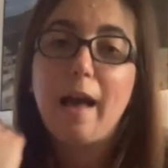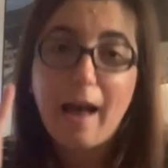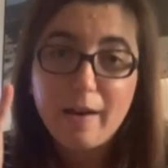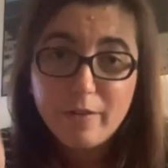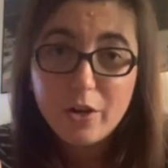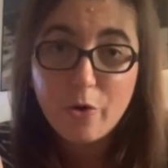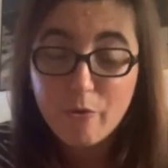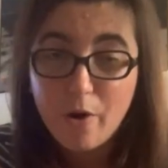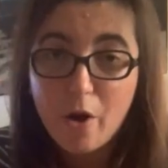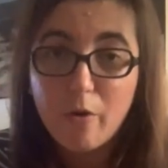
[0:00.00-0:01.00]
have it
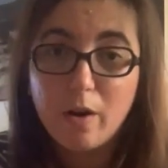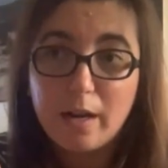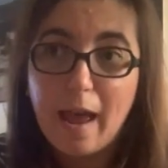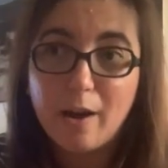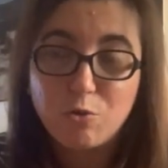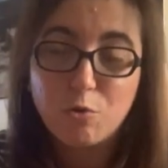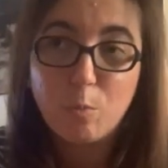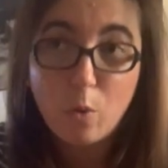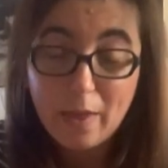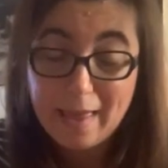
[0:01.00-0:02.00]
grow an actual
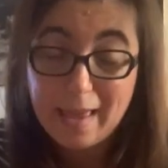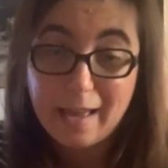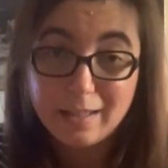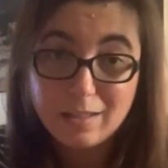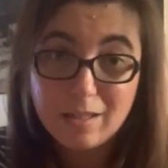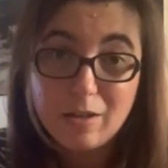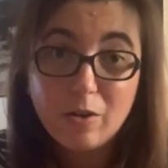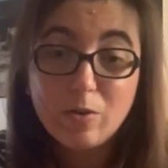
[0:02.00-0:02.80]
plant,